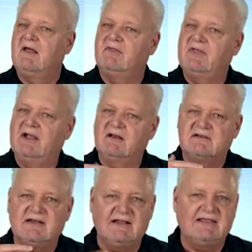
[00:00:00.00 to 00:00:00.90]
They're going to
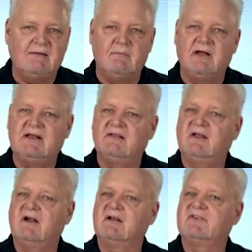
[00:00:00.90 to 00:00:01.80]
take that money and
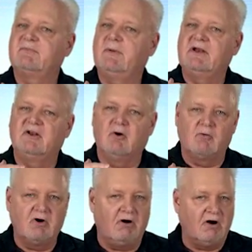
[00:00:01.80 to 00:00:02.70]
they're going to spend it
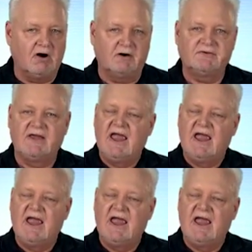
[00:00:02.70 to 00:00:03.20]
on cars,